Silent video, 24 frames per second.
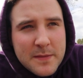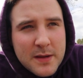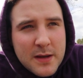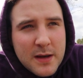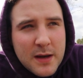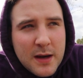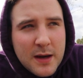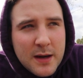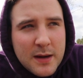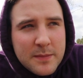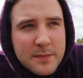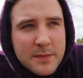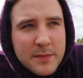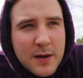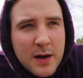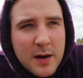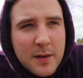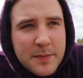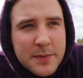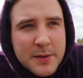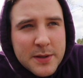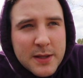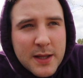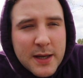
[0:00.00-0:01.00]
um,
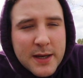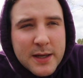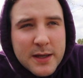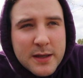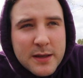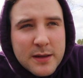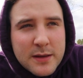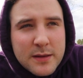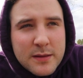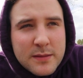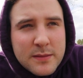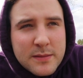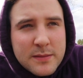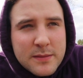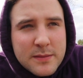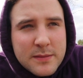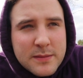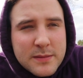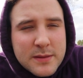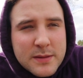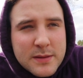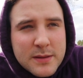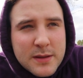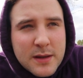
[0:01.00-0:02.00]
I'll put like a,
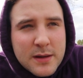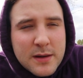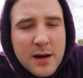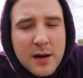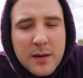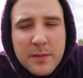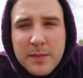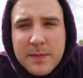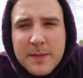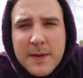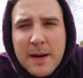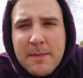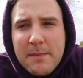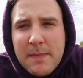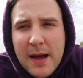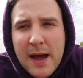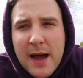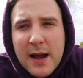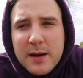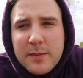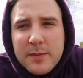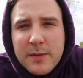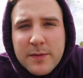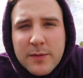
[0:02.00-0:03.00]
I'll come
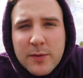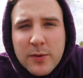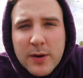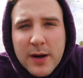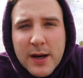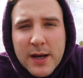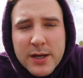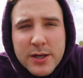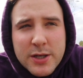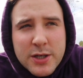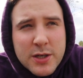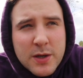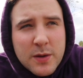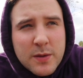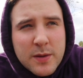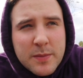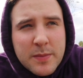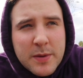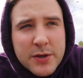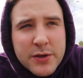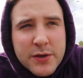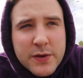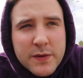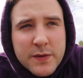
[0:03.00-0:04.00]
back before I show the
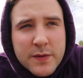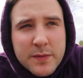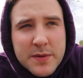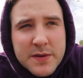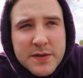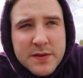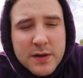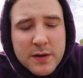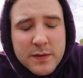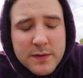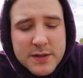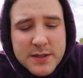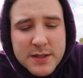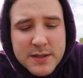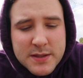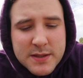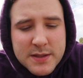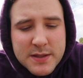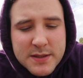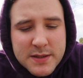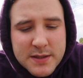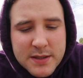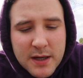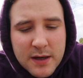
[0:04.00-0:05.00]
pictures from his services
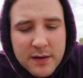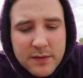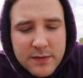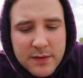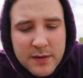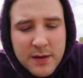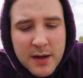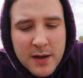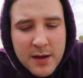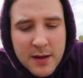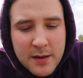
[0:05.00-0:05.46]
and stuff.